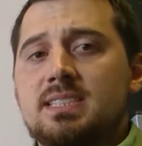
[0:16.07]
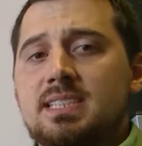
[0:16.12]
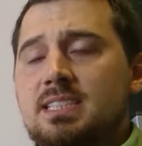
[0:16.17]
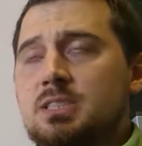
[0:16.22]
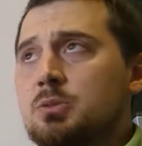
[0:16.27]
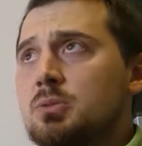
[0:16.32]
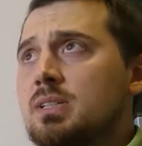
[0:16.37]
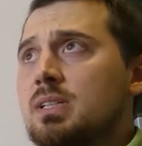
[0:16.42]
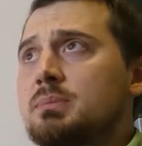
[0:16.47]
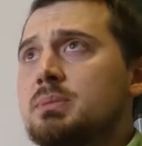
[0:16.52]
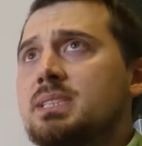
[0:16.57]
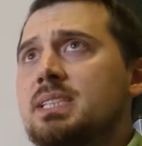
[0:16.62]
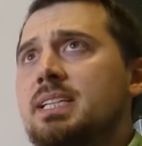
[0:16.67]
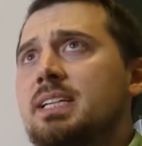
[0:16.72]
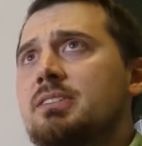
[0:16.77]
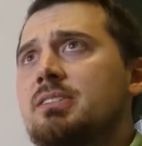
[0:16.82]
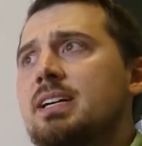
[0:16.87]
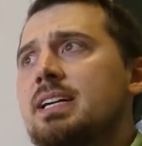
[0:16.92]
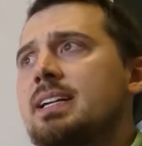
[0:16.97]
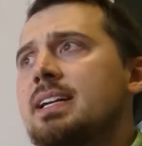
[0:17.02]
That's where I'm
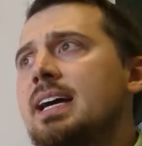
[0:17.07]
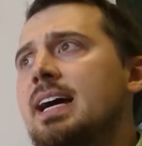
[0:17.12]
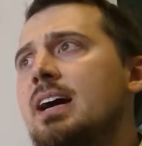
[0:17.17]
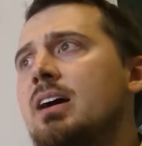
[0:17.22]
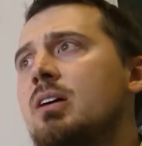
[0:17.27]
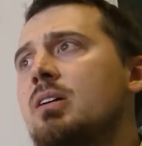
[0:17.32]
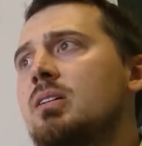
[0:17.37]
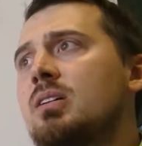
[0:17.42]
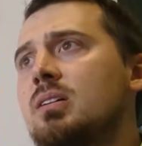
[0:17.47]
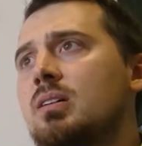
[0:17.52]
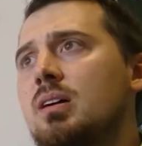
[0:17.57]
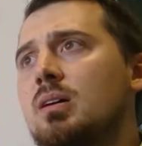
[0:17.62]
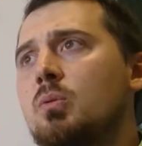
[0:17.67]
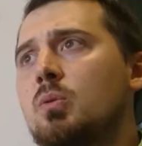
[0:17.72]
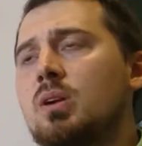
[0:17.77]
sitting right now.